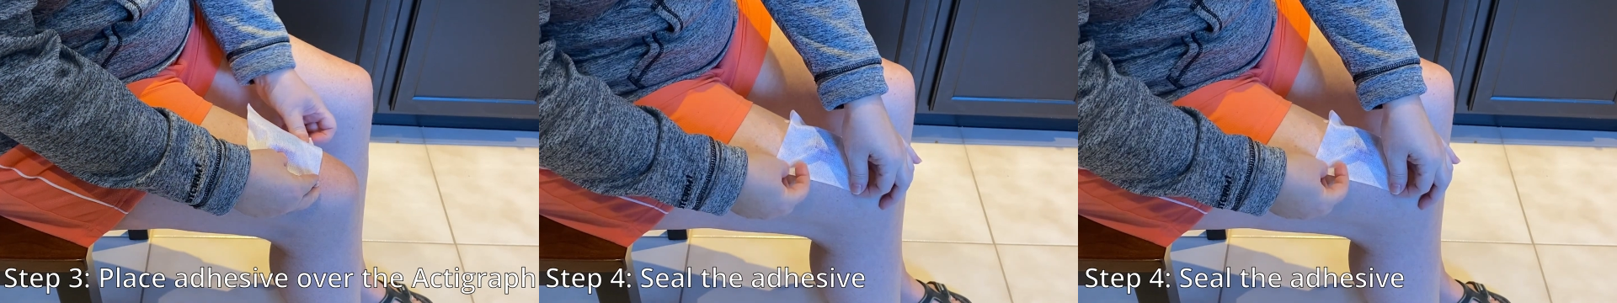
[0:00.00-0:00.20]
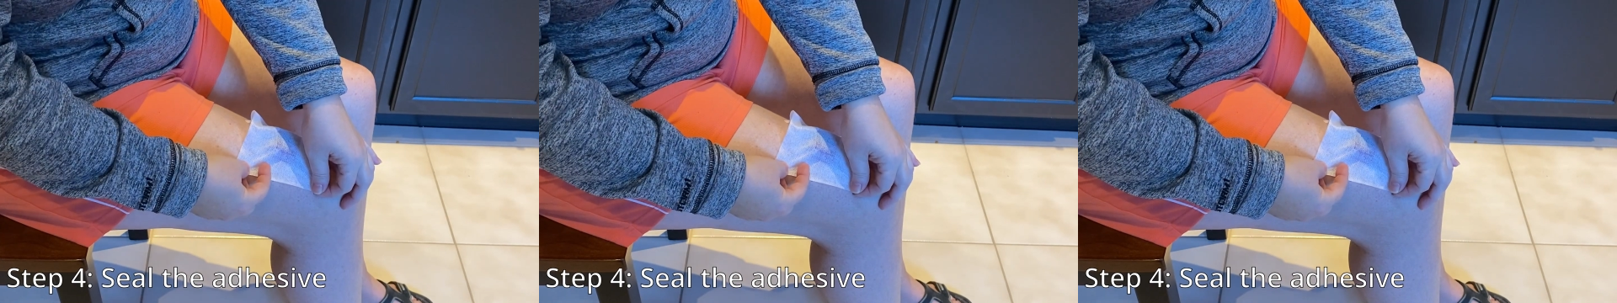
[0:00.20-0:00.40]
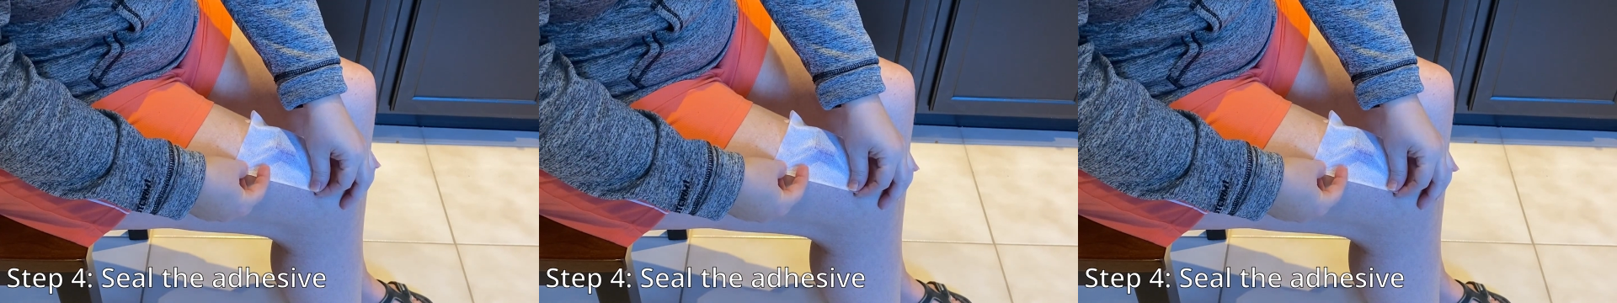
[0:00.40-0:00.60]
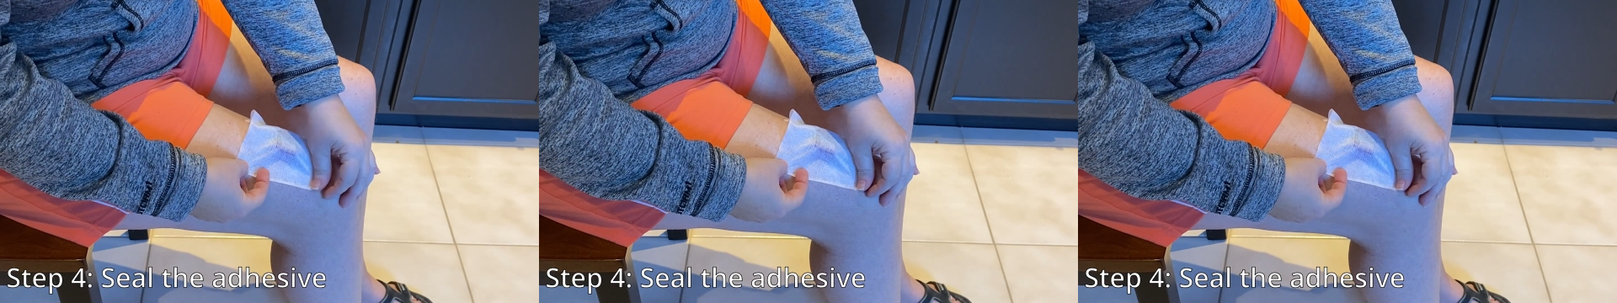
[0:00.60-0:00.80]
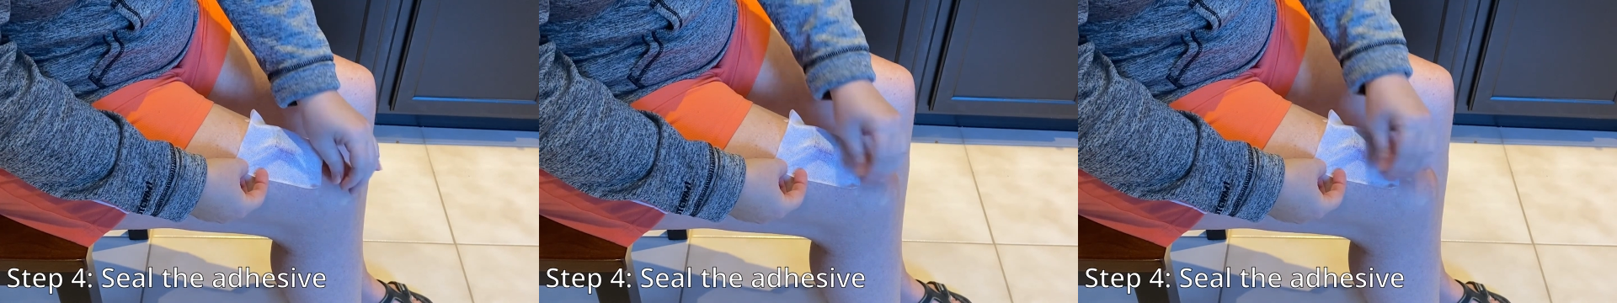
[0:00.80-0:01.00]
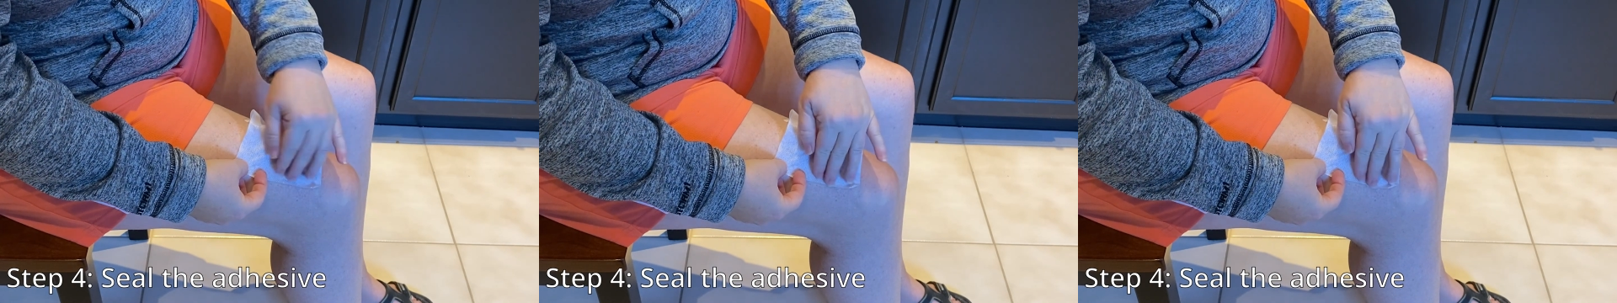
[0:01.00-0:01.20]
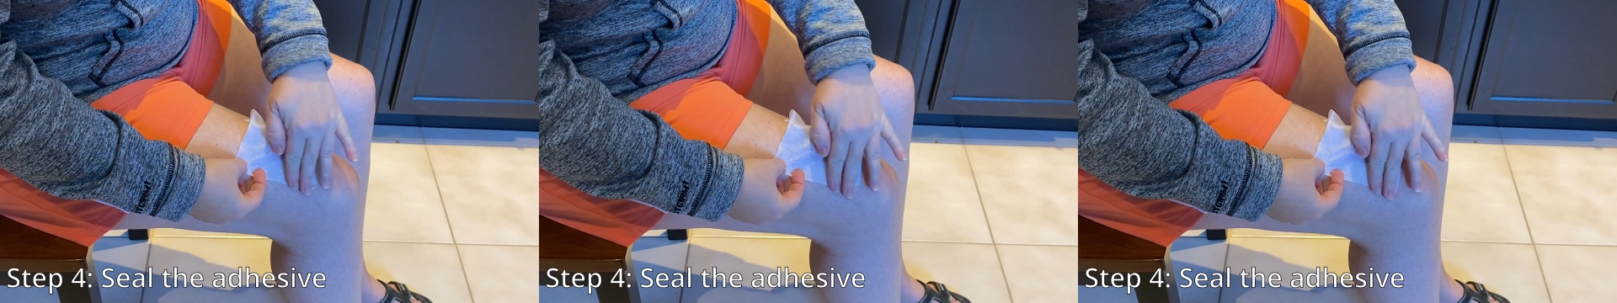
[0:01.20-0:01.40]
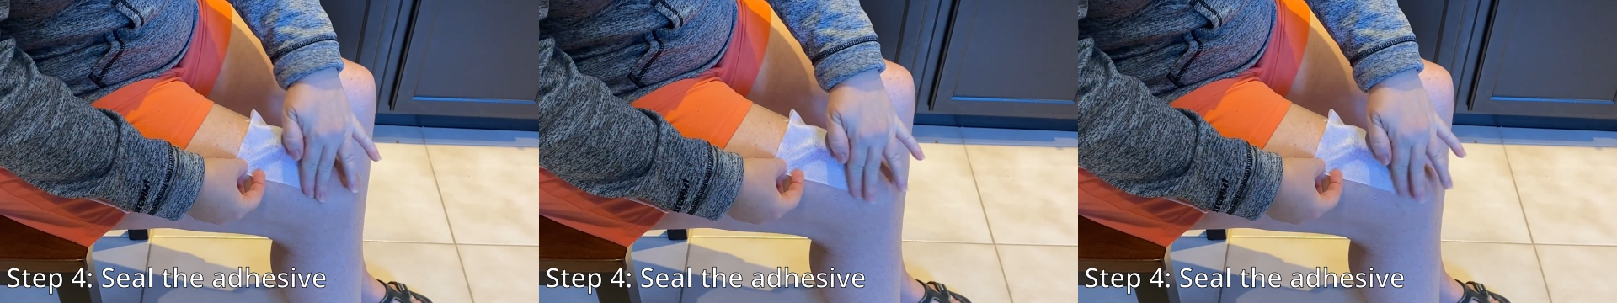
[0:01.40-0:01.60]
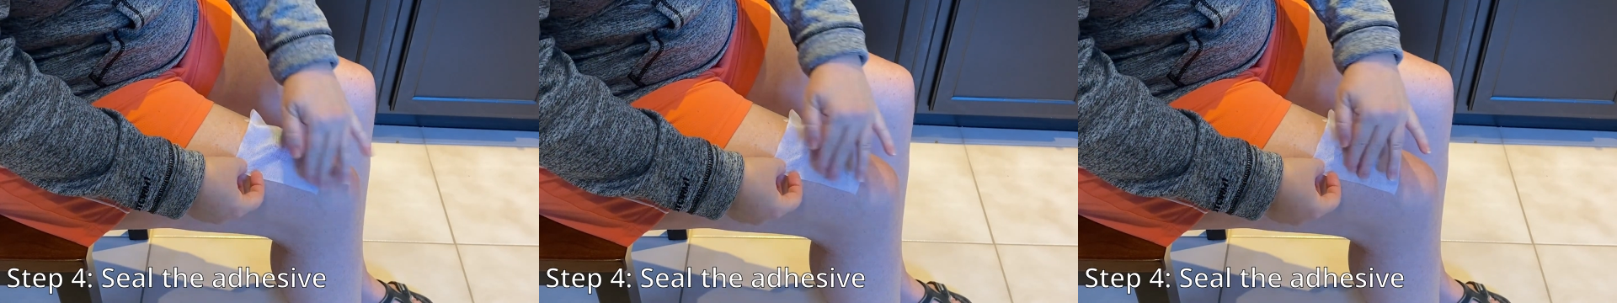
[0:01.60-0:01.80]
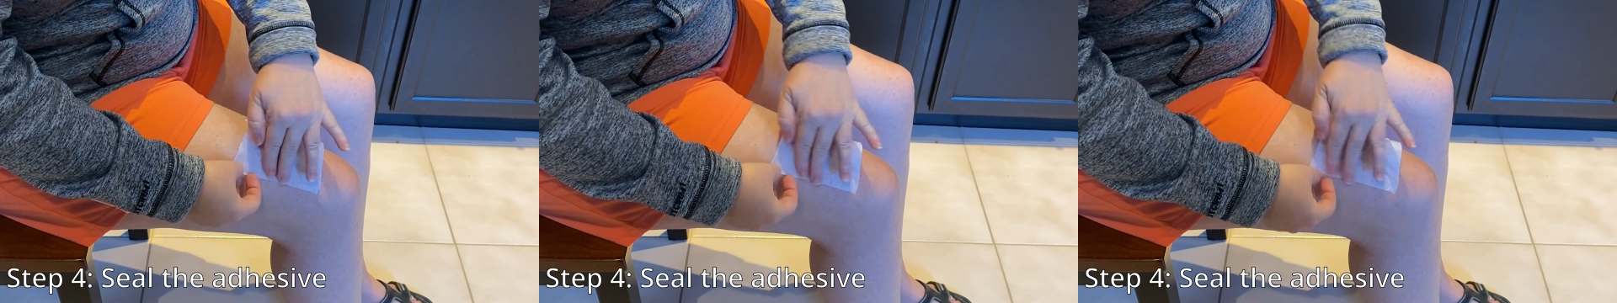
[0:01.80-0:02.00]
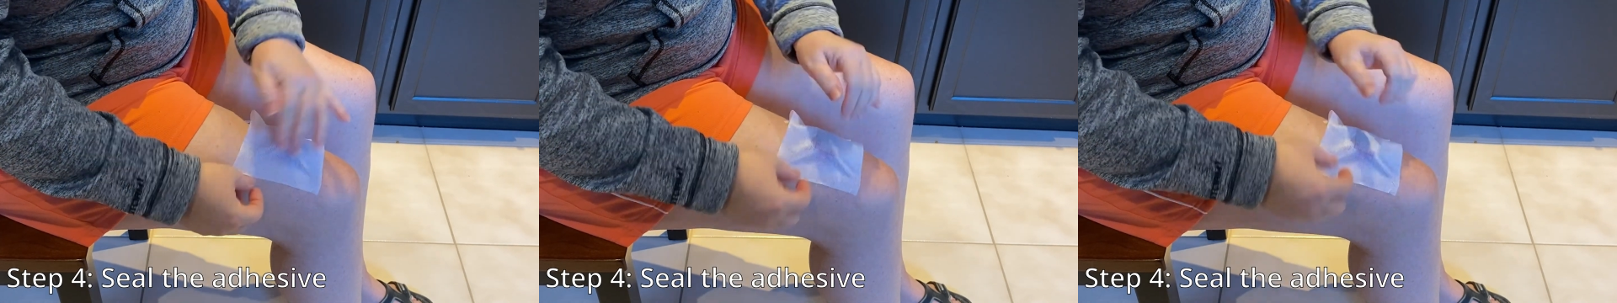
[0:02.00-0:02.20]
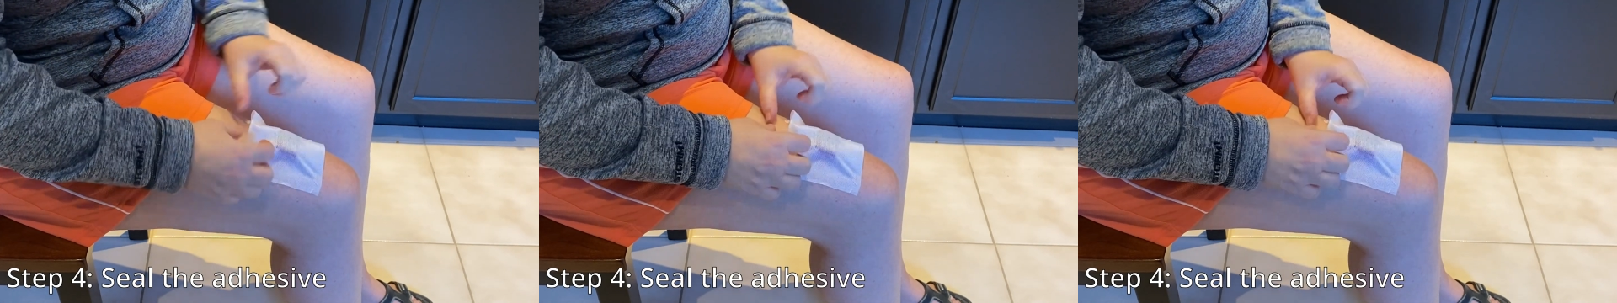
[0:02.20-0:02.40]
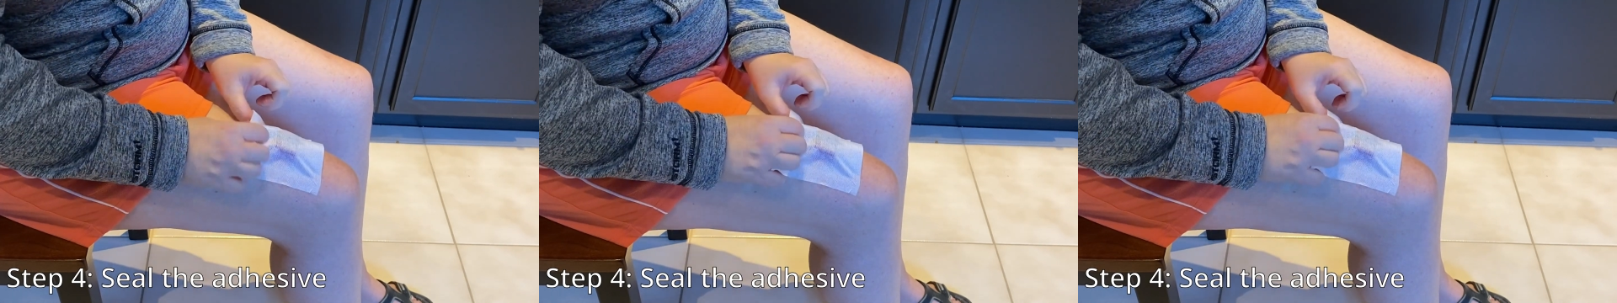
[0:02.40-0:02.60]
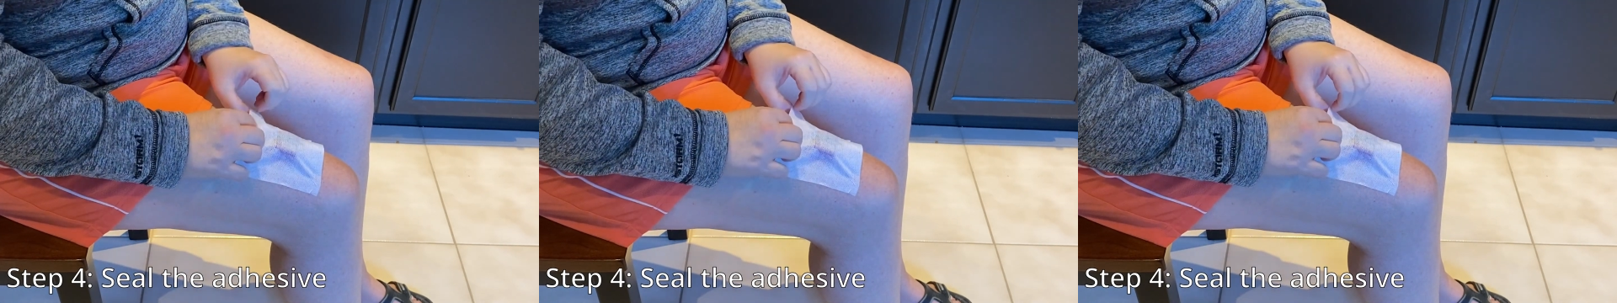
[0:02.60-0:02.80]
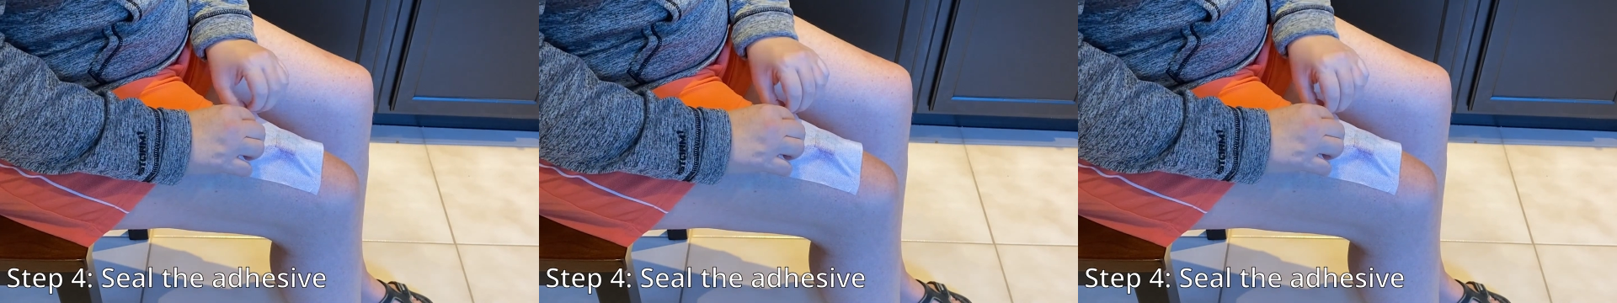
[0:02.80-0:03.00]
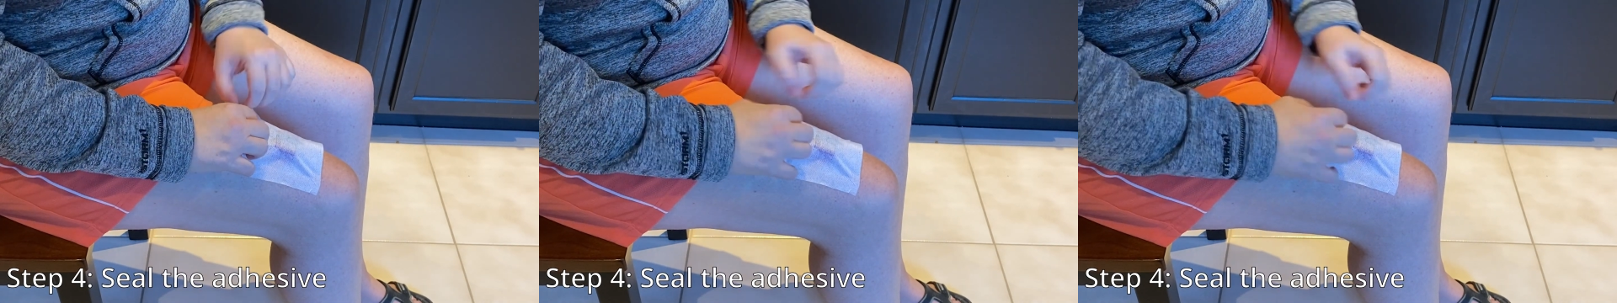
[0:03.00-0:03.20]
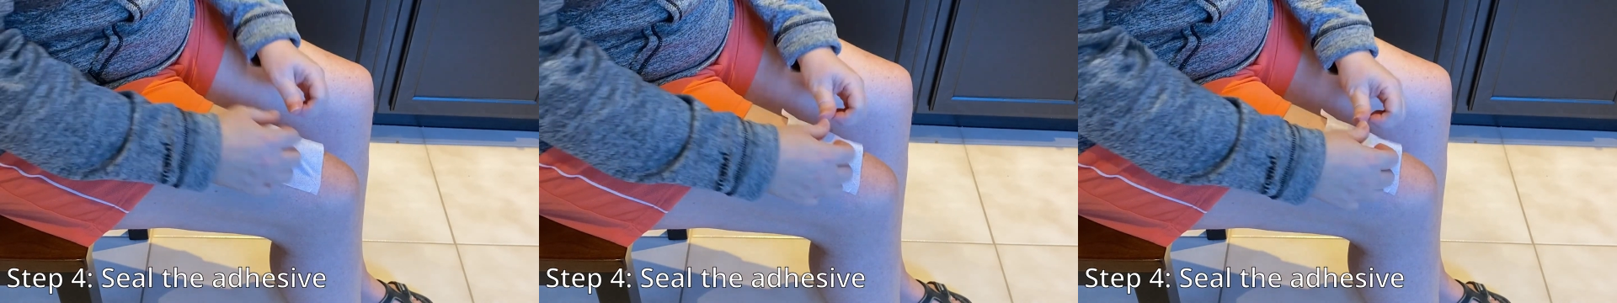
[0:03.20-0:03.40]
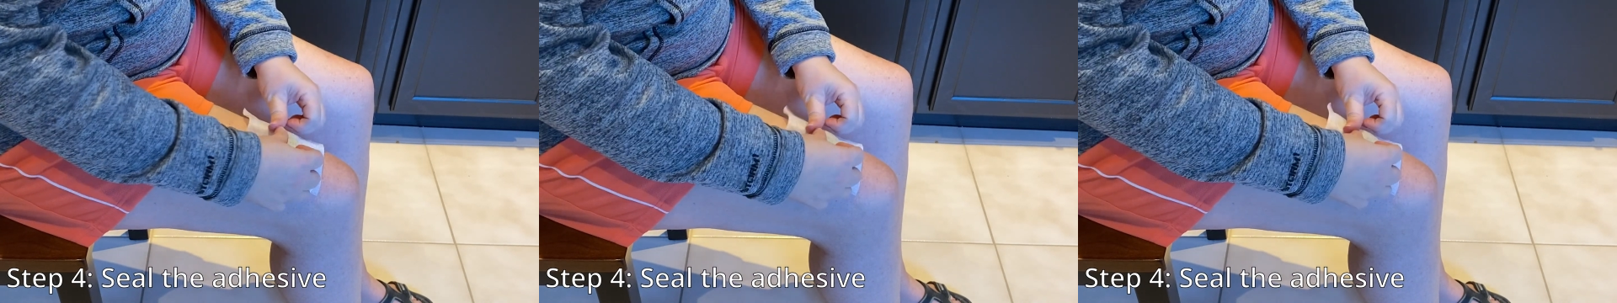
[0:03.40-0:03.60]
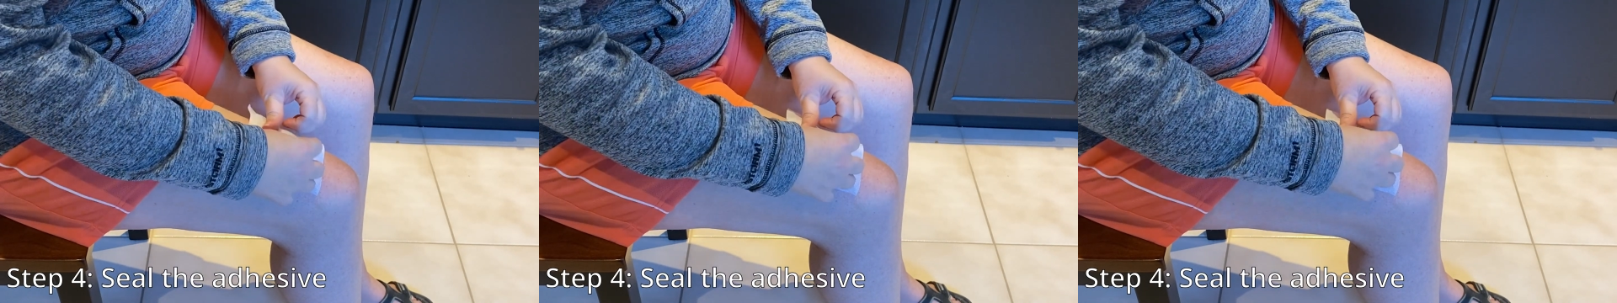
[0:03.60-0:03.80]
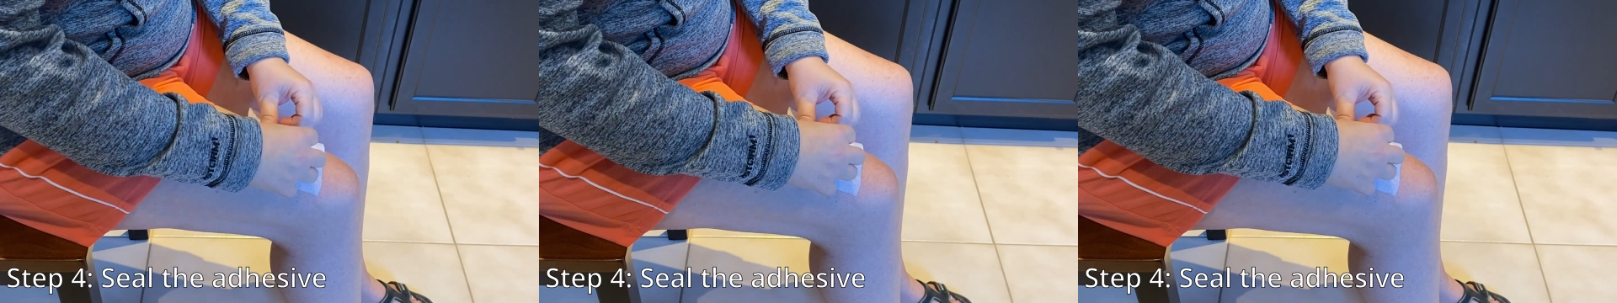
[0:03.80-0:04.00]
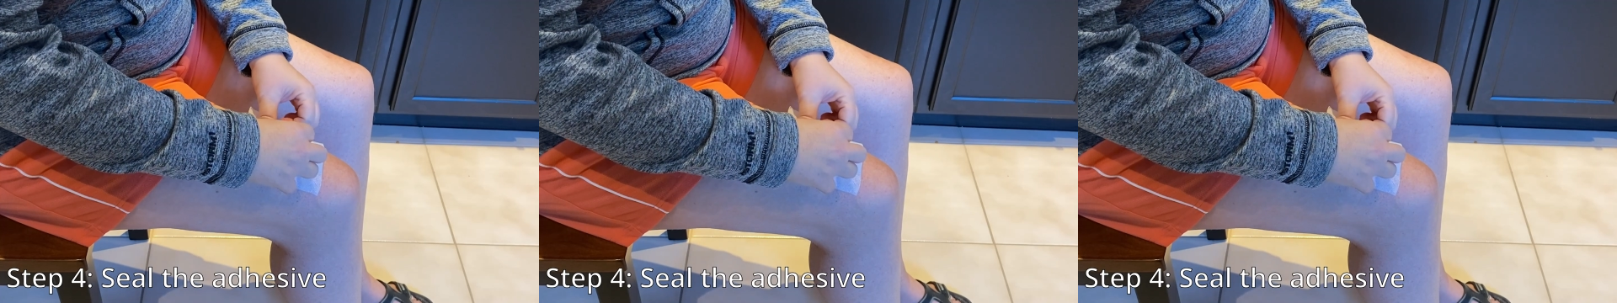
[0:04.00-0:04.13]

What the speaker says: No face is visible, so there are no lips to read.